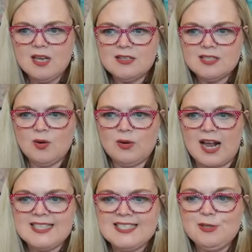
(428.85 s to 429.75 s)
So
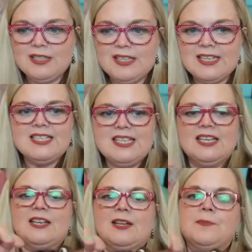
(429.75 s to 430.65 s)
I see you, Lynn, at
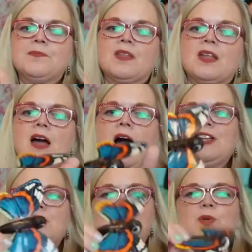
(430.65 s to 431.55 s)
10. I
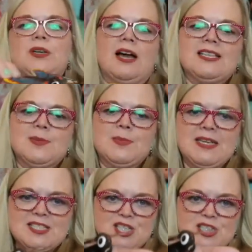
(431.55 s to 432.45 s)
just really liked him.
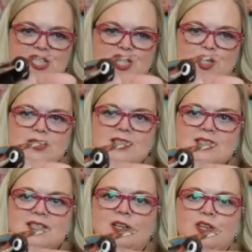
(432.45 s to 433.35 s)
He's just cute to
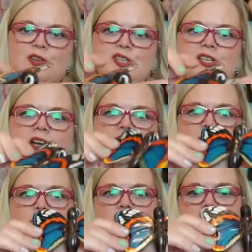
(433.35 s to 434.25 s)
sit on your shelf.
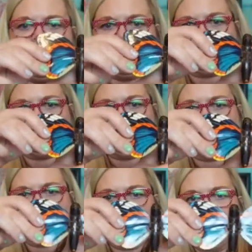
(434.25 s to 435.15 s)
You could actually
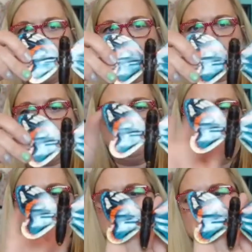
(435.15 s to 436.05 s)
um,
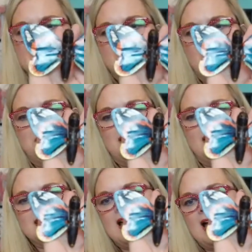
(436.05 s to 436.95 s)
place him up
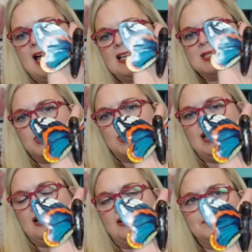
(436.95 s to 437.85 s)
like that as
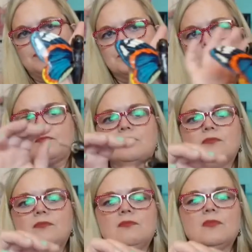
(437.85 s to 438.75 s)
well.
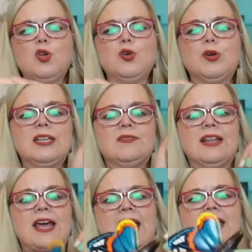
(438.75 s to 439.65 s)
Or you could even
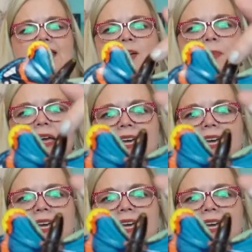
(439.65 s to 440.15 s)
hang him.